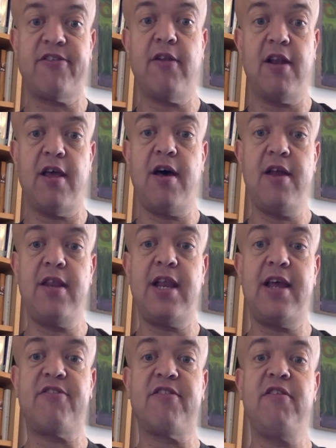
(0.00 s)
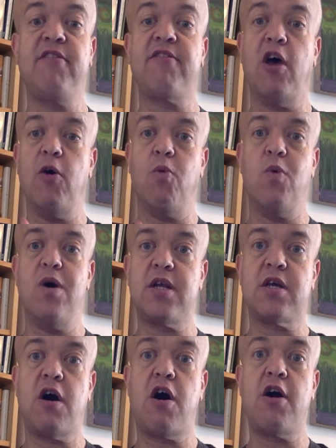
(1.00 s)
learned the lessons,
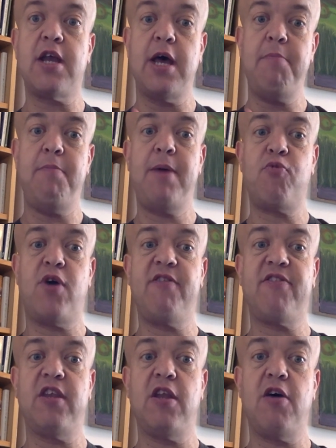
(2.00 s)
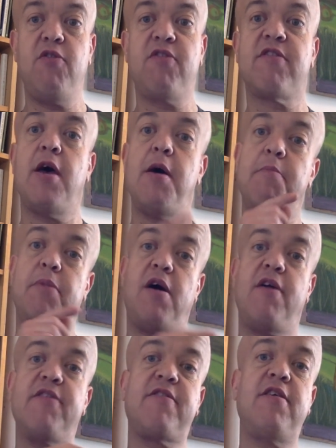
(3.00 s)
worked hard, memorized the notes,
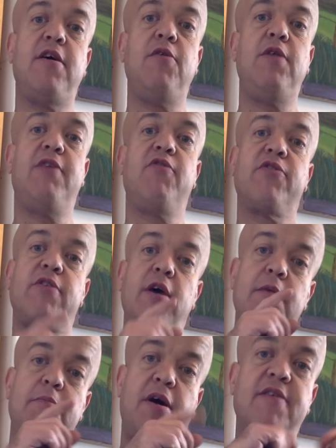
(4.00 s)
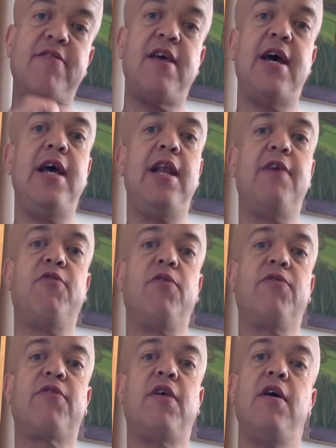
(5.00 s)
passed her O-levels, passed her
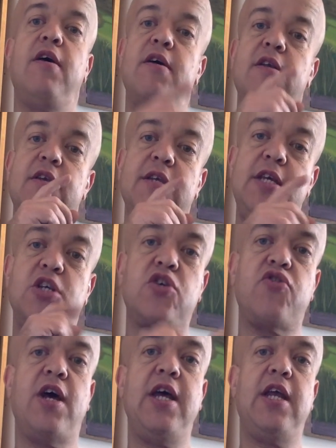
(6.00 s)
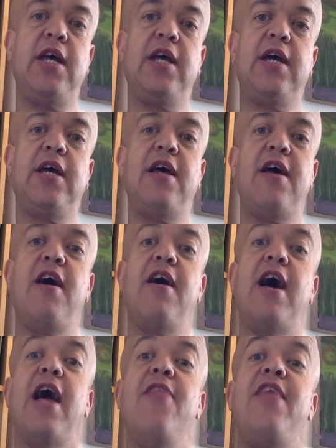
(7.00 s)
A-levels, teacher training.
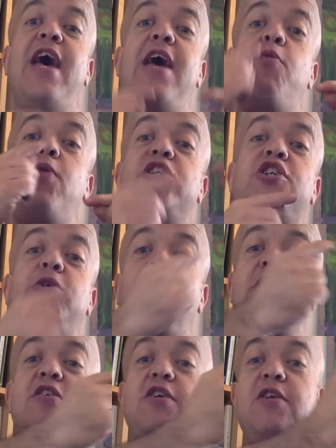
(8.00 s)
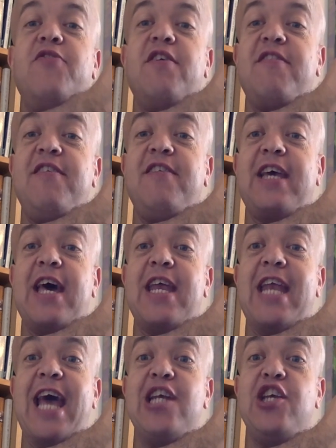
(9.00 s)
And then when she went to university to get
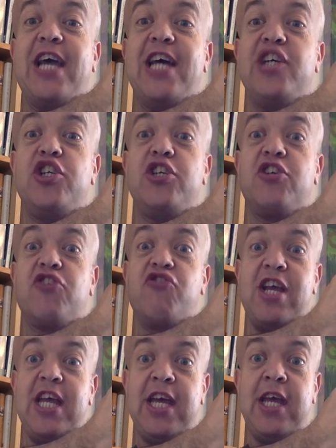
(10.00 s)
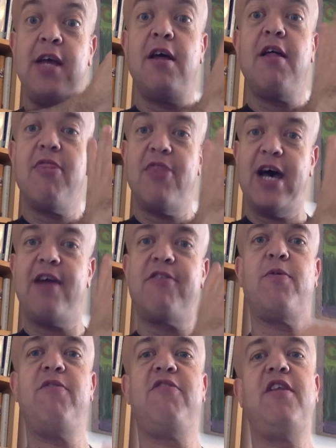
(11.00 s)
an education degree,
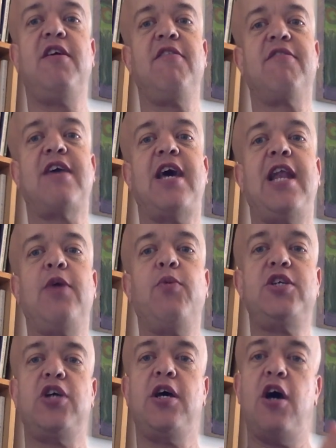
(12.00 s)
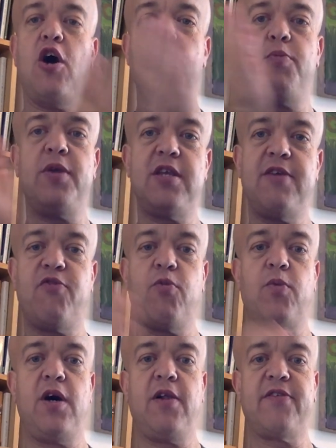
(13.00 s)
that's when she learned sign language, opened a
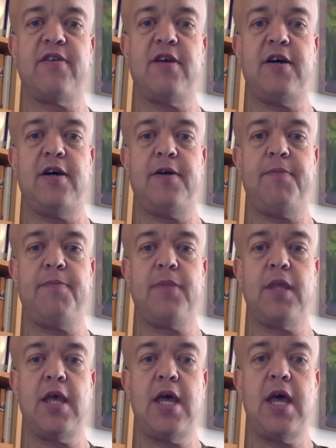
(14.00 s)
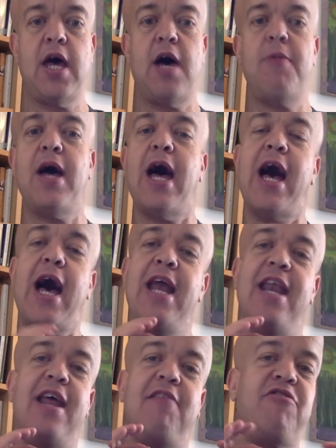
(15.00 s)
different world to her.
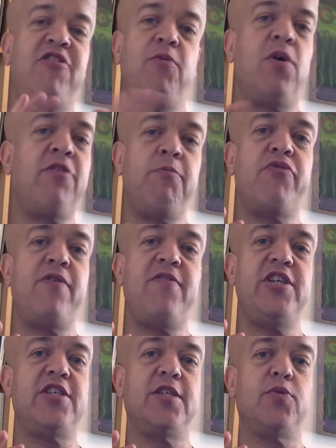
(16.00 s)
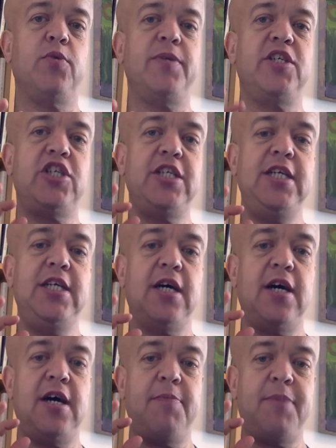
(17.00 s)
And she wasn't privileged, this woman.
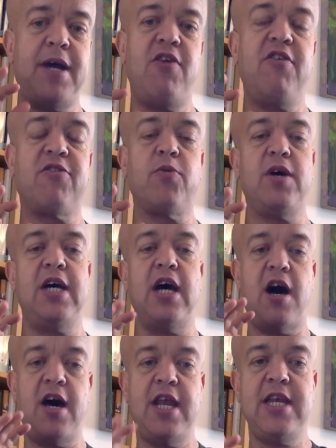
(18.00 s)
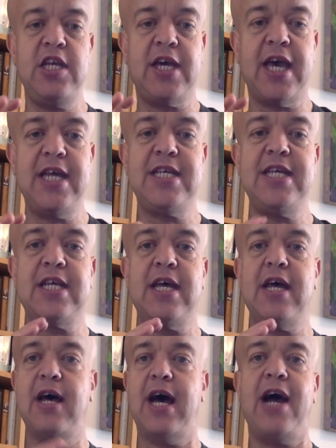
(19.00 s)
Her parents were uneducated
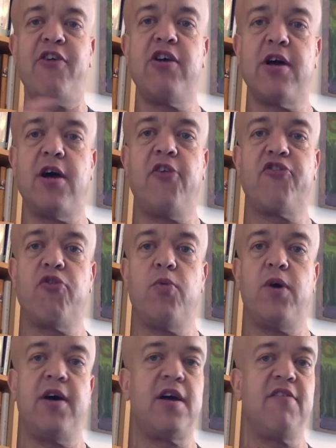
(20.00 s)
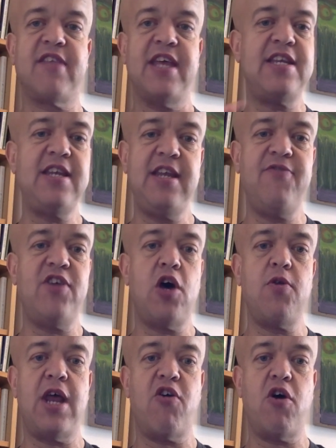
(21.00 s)
agricultural workers. They didn't even
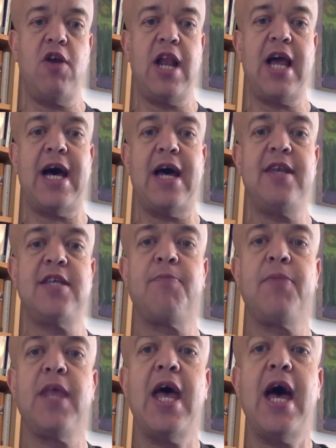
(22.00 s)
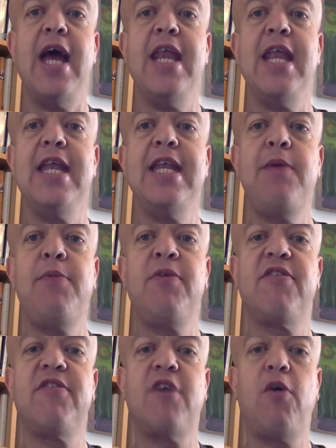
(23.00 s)
own their own land. And
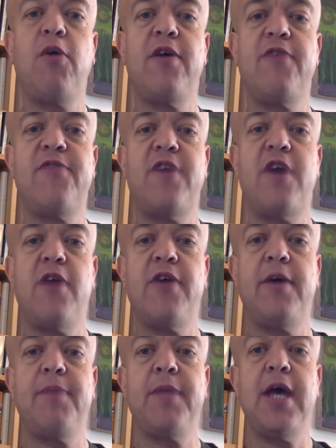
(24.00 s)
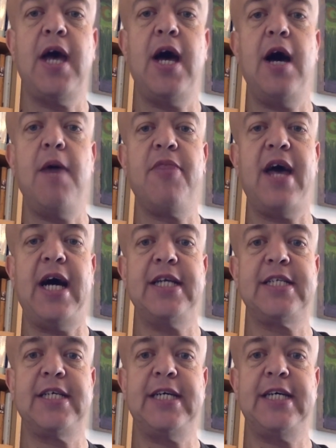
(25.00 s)
neighbours had told her father that